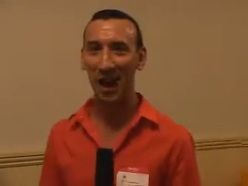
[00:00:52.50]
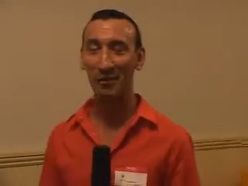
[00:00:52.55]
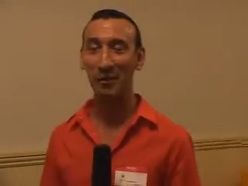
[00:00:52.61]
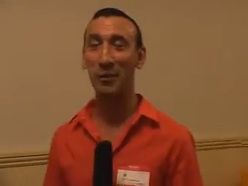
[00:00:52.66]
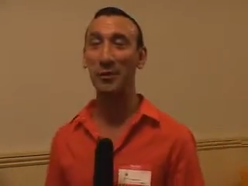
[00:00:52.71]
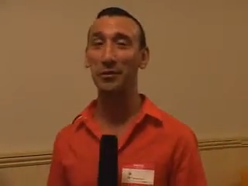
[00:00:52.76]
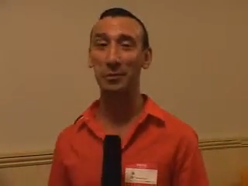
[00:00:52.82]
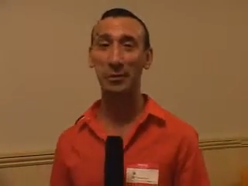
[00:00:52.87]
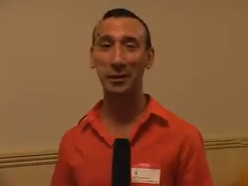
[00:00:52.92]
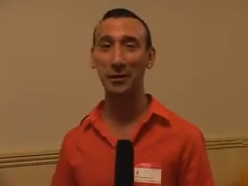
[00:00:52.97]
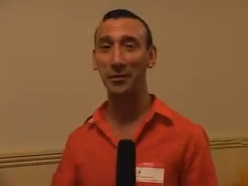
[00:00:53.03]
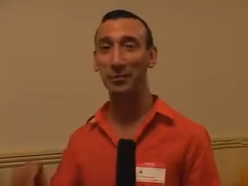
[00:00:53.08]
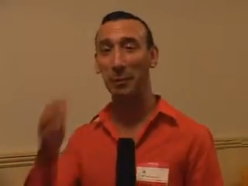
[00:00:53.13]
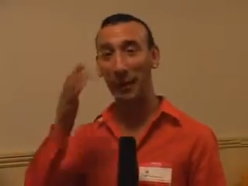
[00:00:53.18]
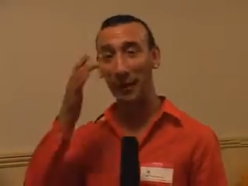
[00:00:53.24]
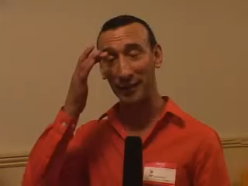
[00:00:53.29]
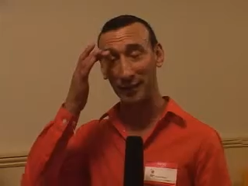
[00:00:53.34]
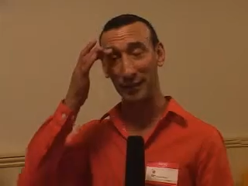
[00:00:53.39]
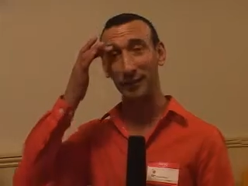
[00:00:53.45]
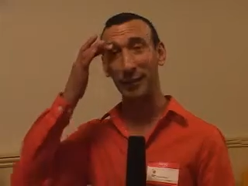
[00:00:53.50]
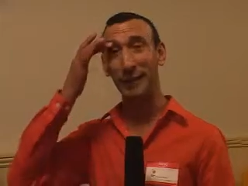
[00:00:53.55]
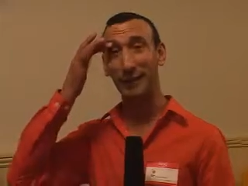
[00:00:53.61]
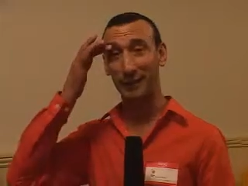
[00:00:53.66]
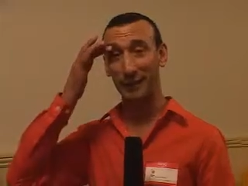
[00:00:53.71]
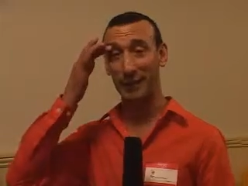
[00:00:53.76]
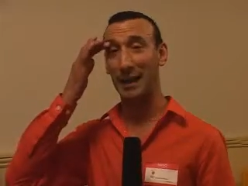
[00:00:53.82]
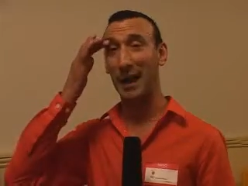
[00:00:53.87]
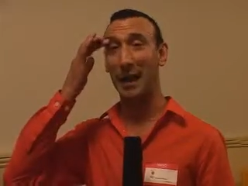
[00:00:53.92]
I've always been inspired to
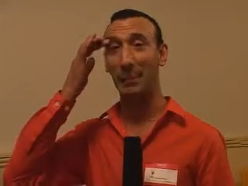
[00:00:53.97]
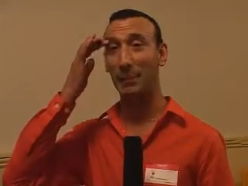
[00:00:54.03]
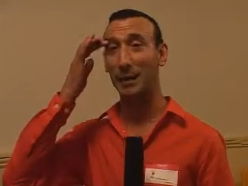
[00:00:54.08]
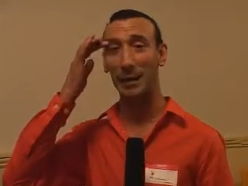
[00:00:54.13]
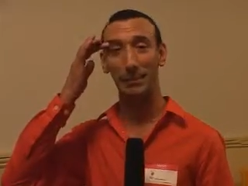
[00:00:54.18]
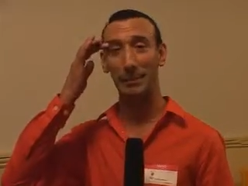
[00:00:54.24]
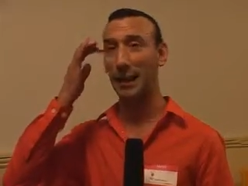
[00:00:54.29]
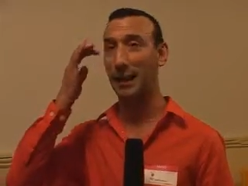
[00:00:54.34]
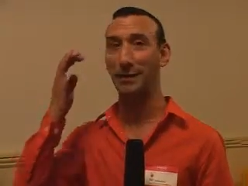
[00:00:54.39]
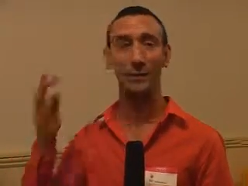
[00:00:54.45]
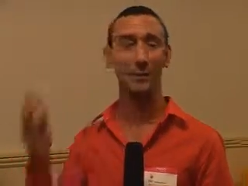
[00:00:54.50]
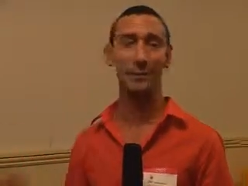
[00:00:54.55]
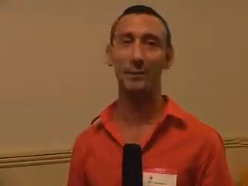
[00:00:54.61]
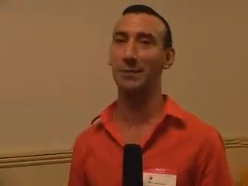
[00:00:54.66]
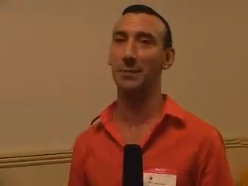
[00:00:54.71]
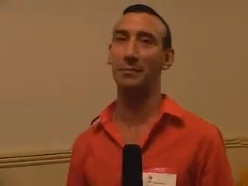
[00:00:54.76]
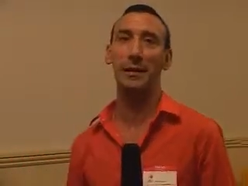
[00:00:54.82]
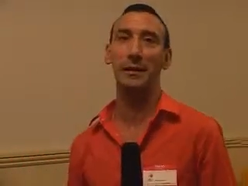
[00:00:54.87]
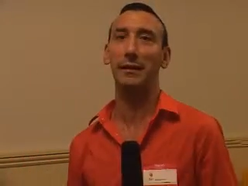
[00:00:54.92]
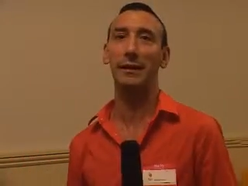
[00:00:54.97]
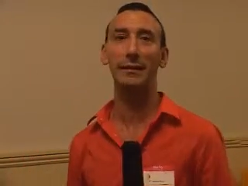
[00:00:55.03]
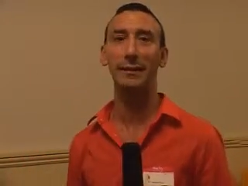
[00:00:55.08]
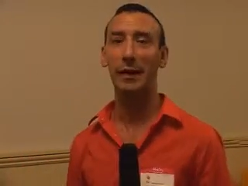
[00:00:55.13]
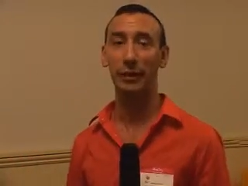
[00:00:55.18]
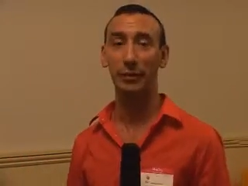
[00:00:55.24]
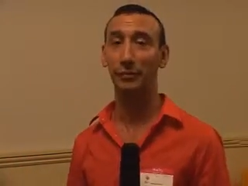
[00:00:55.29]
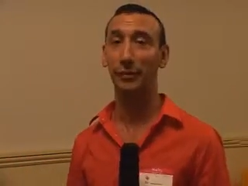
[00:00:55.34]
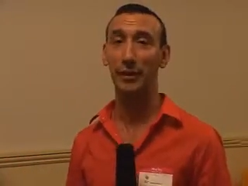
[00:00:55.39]
write a comedy about something like
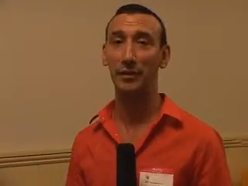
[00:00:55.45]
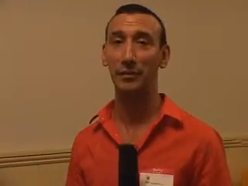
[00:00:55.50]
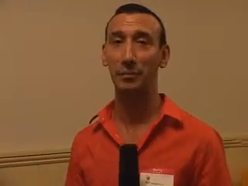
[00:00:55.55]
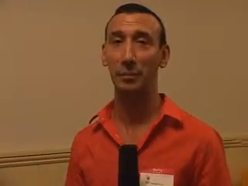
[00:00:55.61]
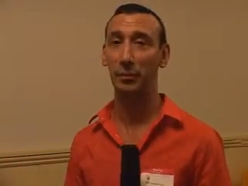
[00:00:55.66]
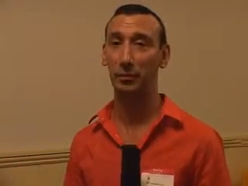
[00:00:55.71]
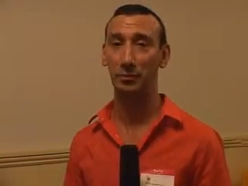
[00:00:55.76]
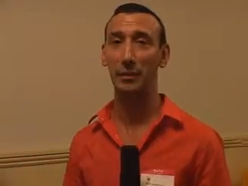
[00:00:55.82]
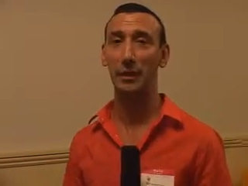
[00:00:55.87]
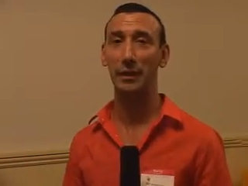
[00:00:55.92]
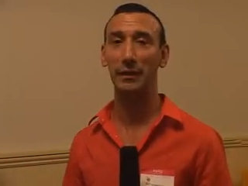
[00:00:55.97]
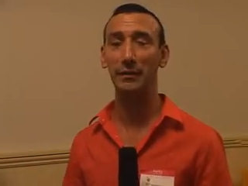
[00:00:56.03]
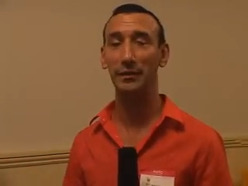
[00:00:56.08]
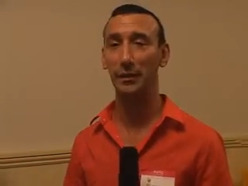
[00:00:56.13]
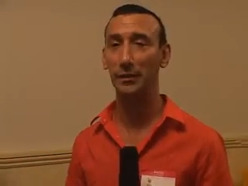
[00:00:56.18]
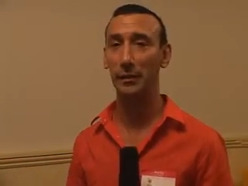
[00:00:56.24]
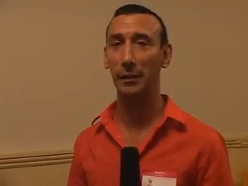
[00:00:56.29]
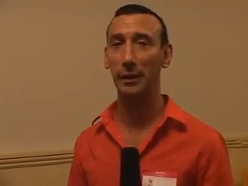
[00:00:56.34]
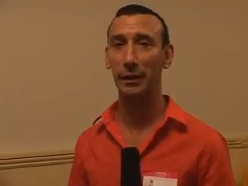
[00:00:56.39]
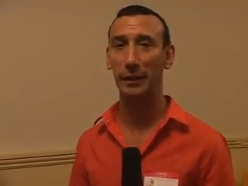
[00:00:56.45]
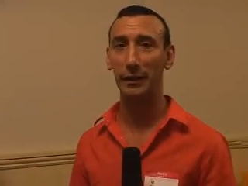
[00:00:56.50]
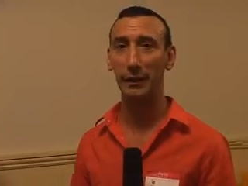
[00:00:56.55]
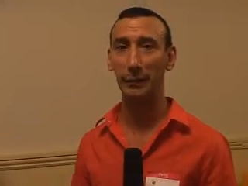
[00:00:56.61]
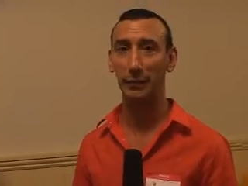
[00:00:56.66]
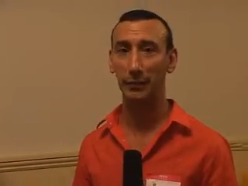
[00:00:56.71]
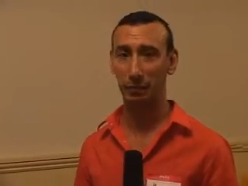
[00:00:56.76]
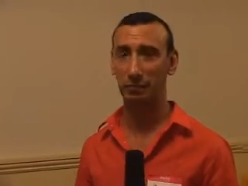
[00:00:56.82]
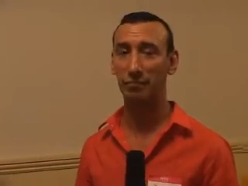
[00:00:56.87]
that. And a friend's pushed me into doing it. And
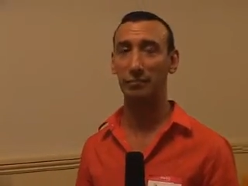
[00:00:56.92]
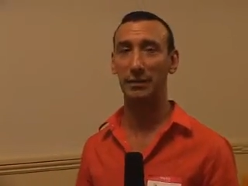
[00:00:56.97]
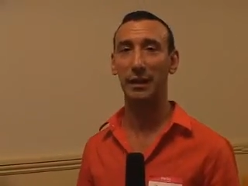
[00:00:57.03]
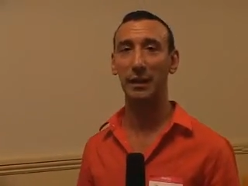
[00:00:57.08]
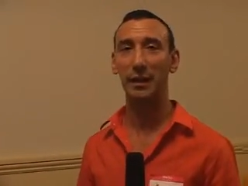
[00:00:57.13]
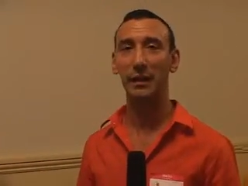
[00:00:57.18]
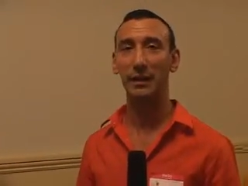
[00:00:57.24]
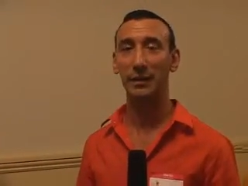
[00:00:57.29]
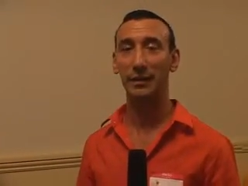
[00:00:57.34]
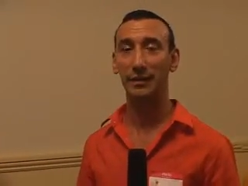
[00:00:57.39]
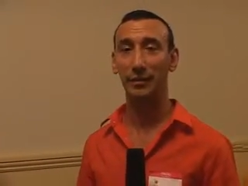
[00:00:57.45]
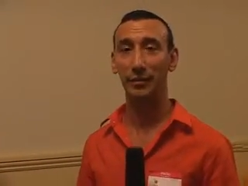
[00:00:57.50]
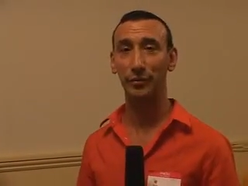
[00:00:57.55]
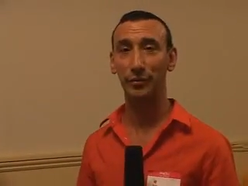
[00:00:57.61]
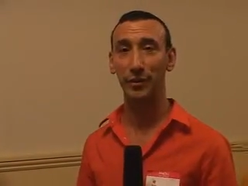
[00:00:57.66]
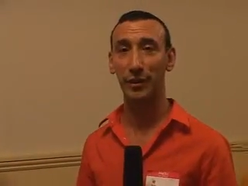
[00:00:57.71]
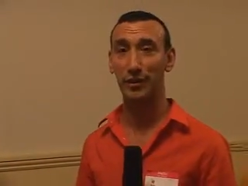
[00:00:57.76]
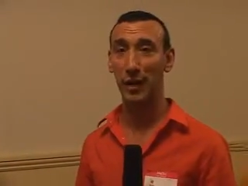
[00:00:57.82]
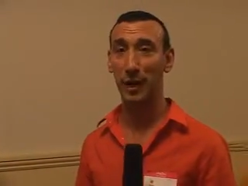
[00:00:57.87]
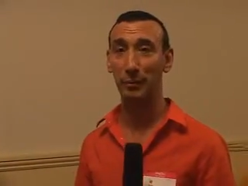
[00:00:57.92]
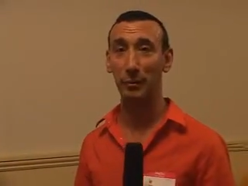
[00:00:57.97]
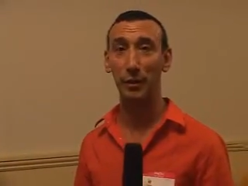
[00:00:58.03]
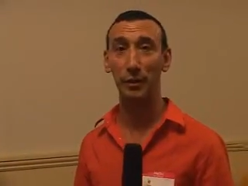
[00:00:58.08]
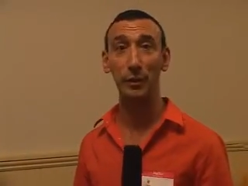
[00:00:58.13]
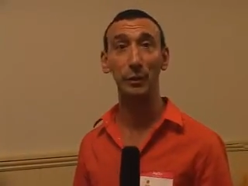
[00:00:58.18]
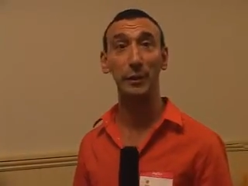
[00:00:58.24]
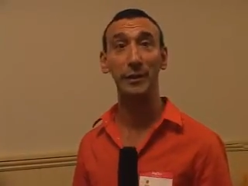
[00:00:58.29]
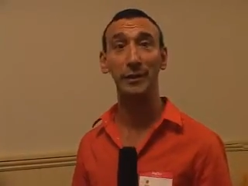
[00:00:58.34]
I was, this is the time
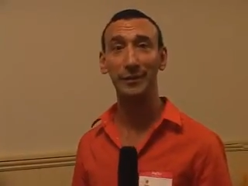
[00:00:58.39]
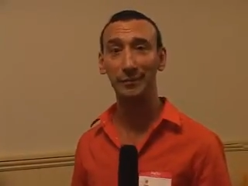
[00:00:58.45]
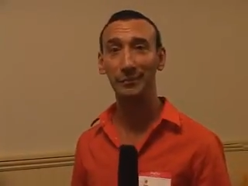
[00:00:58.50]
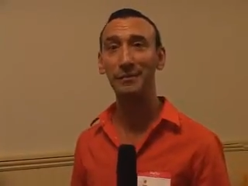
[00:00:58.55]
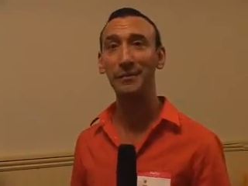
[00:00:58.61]
to do it.